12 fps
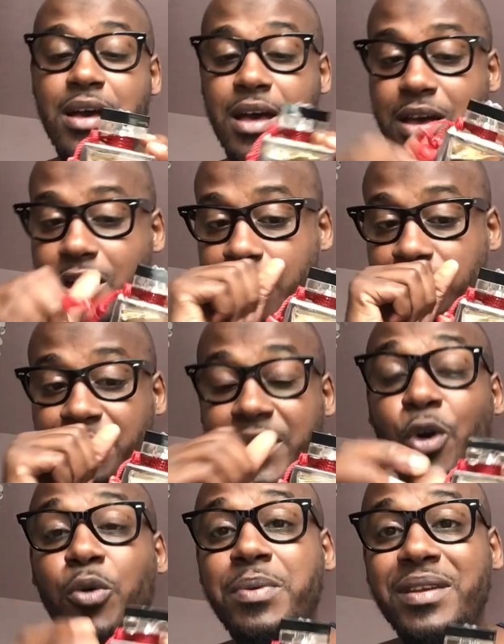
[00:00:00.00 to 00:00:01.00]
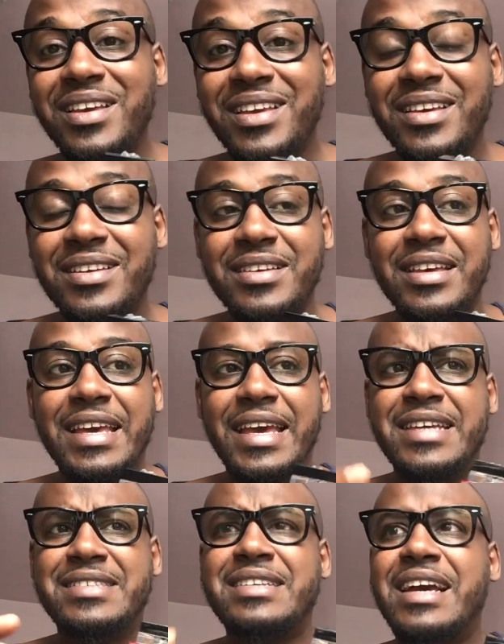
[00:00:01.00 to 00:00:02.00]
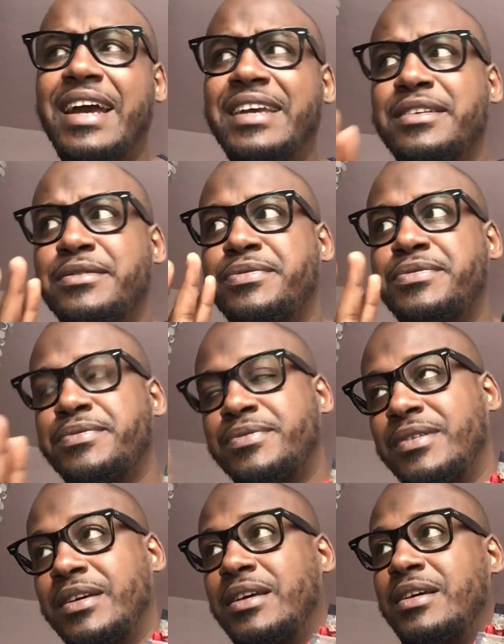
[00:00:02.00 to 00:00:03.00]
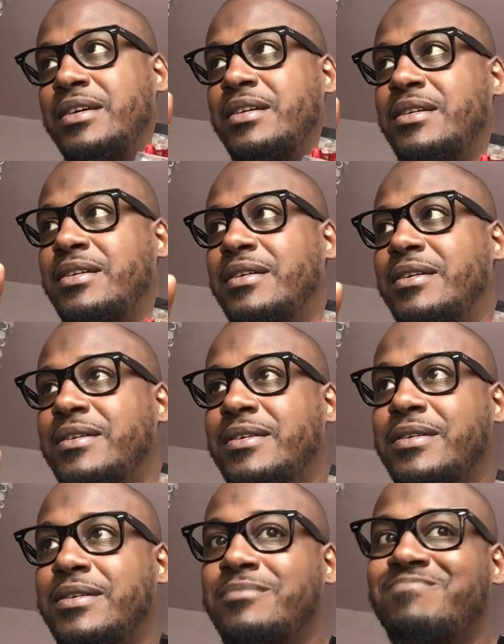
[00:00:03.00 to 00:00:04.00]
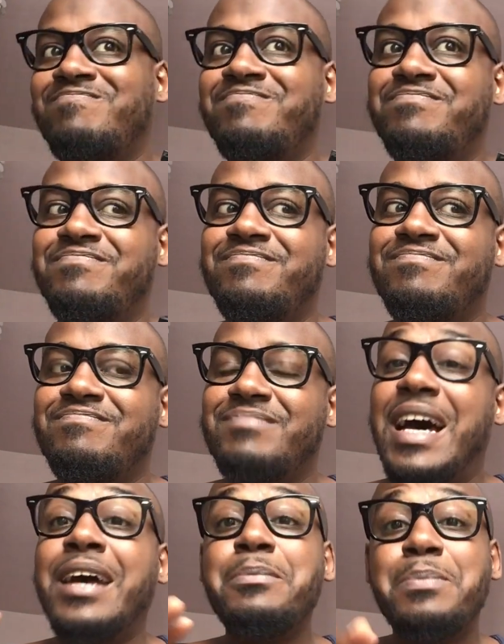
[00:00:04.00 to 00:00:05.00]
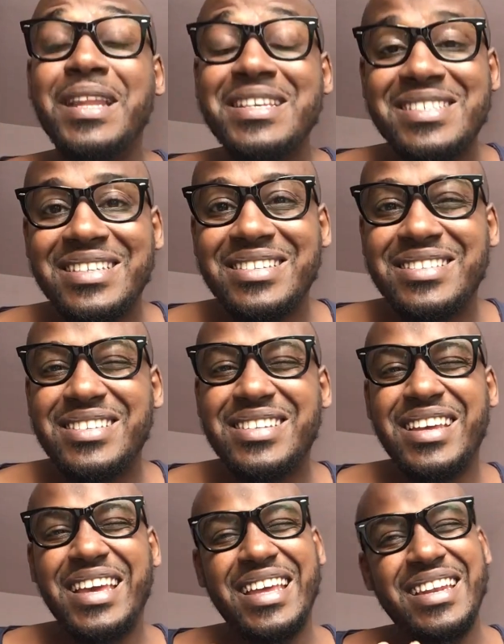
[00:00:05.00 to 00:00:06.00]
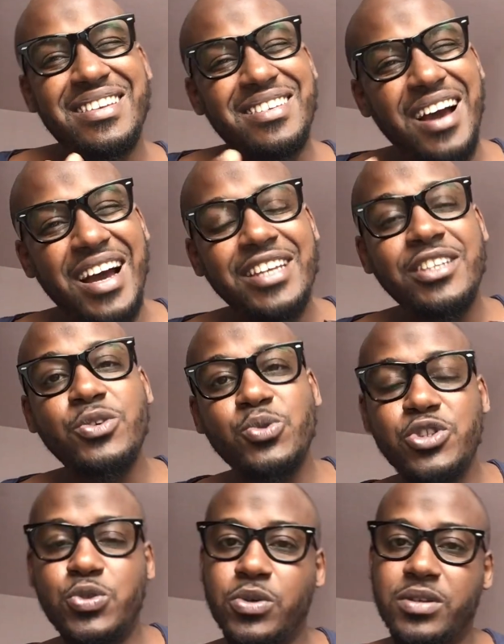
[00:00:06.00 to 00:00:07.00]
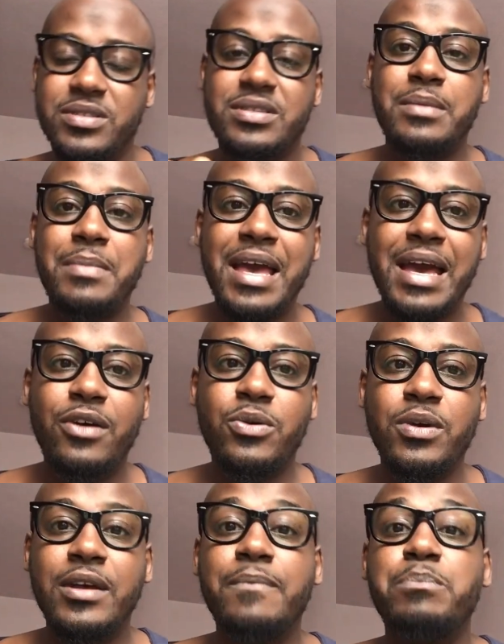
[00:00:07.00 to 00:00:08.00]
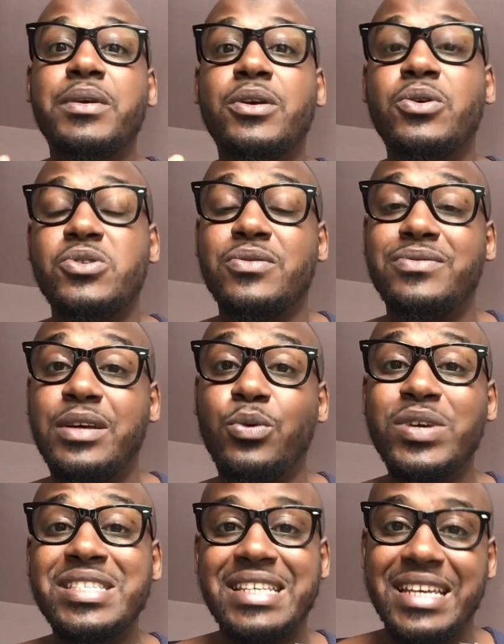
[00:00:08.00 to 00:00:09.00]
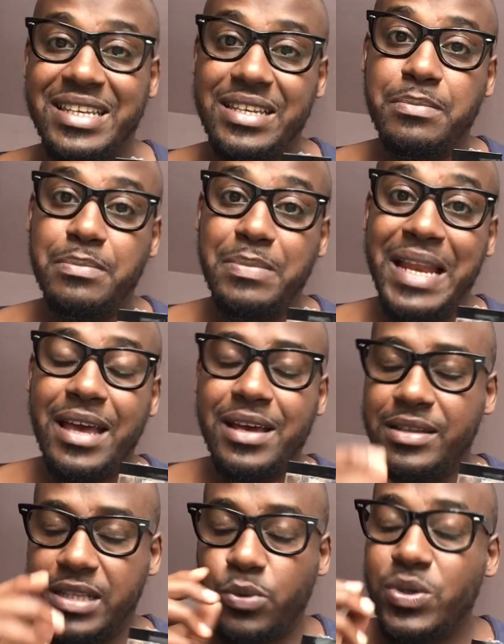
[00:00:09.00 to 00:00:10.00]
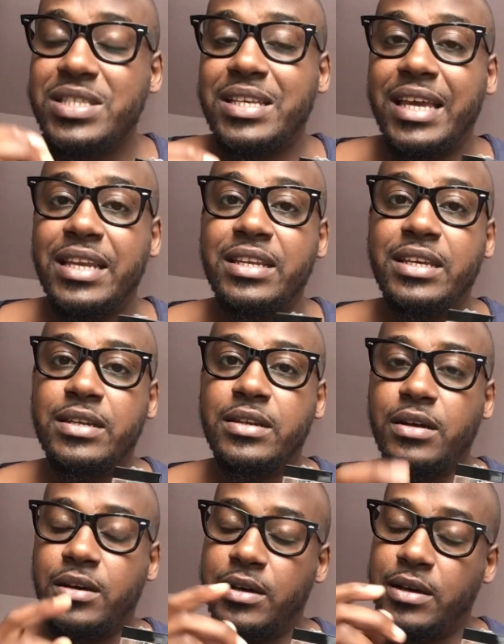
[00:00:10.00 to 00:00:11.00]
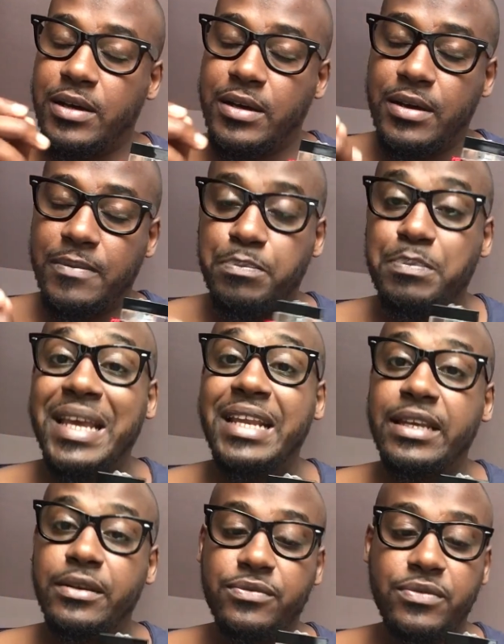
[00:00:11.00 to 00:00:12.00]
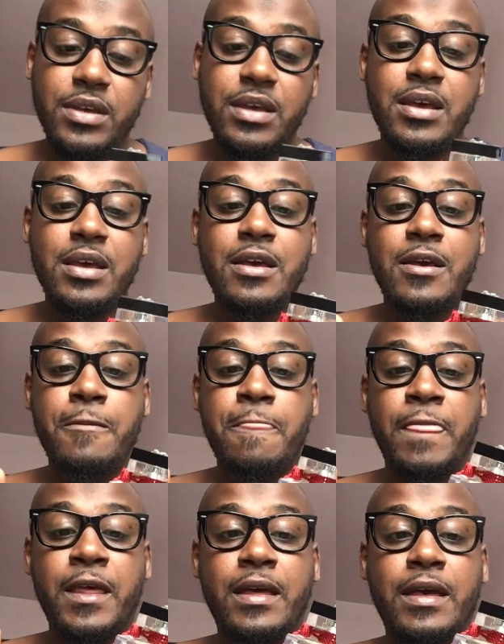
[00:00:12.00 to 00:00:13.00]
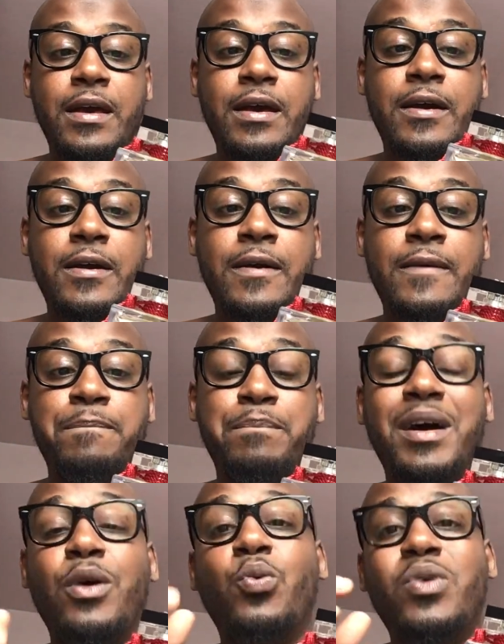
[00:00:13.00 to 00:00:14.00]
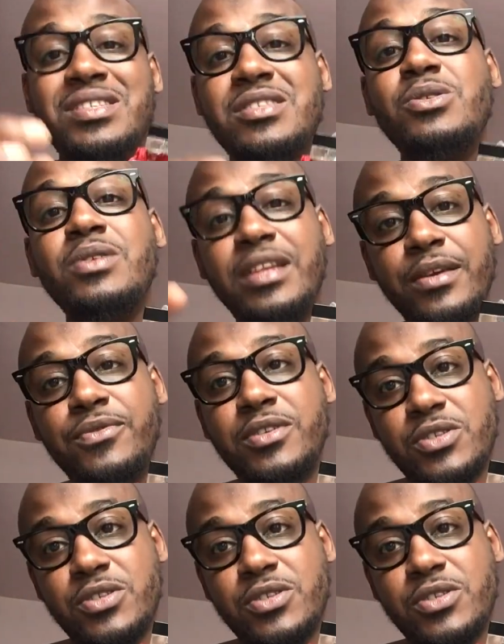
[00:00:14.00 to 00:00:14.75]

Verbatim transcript: the opening is kind of um, unpleasant and unusual somehow because of the West Indian uh, the West Indian uh, bay leaf. Um, but once you leave the